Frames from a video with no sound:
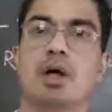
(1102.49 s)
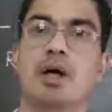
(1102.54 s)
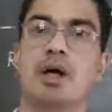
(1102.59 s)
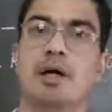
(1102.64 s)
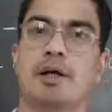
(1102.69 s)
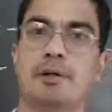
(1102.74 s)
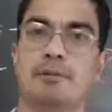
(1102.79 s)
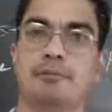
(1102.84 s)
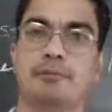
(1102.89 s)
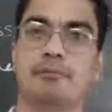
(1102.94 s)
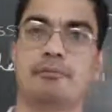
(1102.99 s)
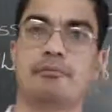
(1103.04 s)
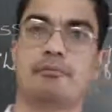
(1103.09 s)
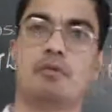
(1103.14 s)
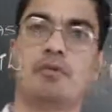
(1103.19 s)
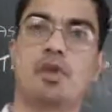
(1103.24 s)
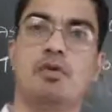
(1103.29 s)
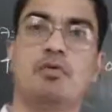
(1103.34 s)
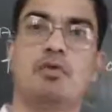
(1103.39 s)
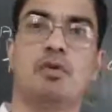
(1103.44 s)
And
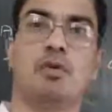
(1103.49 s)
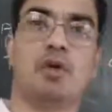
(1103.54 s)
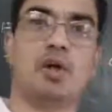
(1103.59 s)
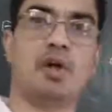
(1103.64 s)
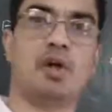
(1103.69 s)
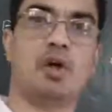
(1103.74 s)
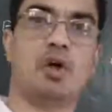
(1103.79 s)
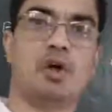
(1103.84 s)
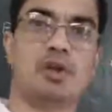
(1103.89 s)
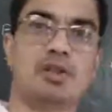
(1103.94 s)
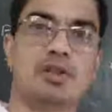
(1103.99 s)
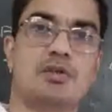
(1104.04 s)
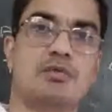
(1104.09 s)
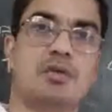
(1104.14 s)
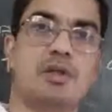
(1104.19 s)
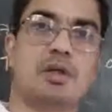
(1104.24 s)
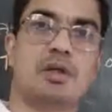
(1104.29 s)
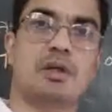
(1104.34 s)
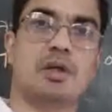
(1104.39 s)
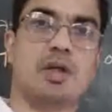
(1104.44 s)
for a Lok
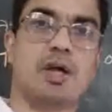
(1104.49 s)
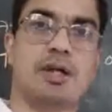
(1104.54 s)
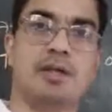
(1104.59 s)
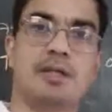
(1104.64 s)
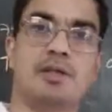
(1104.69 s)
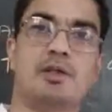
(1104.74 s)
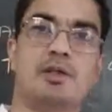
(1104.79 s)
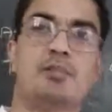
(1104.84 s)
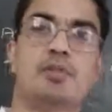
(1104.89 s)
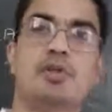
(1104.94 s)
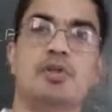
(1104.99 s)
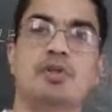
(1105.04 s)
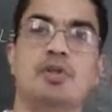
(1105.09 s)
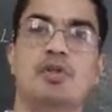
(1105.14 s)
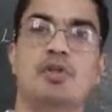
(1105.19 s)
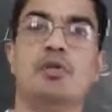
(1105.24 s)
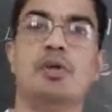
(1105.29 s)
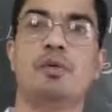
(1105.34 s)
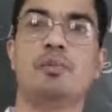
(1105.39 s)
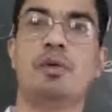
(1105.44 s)
Sabha, another
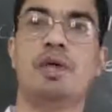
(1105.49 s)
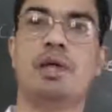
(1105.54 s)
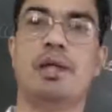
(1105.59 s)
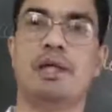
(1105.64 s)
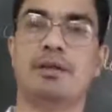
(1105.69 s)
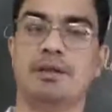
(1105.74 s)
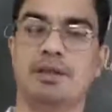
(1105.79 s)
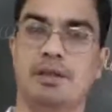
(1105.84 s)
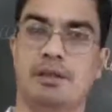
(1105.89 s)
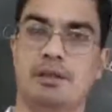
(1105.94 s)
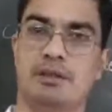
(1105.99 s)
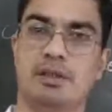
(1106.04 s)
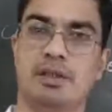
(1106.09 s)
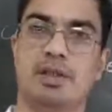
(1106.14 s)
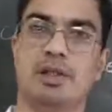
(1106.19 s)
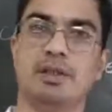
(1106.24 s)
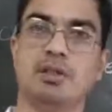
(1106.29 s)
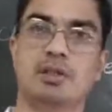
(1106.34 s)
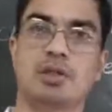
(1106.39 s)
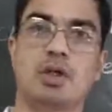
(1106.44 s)
person will be
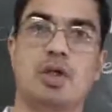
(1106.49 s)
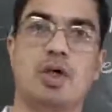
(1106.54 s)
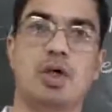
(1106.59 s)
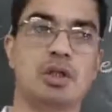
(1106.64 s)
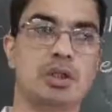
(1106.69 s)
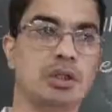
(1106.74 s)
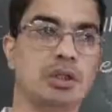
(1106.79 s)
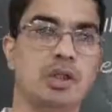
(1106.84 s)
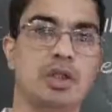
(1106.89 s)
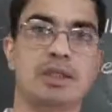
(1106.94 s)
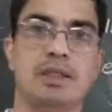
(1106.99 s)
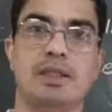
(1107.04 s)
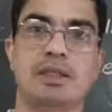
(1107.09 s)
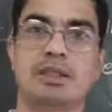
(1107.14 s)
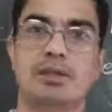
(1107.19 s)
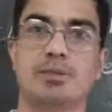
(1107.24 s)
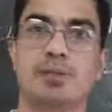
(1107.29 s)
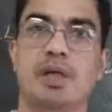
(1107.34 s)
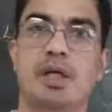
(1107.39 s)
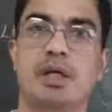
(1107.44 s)
elected. He is called the
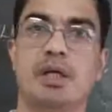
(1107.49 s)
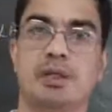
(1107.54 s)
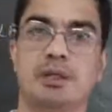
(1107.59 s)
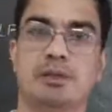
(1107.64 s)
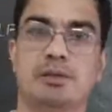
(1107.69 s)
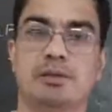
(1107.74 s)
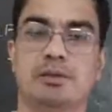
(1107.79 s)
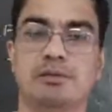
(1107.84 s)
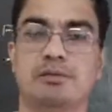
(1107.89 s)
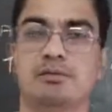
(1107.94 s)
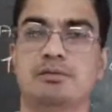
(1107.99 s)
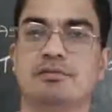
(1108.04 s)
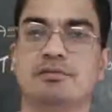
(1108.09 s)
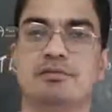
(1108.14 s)
Speaker.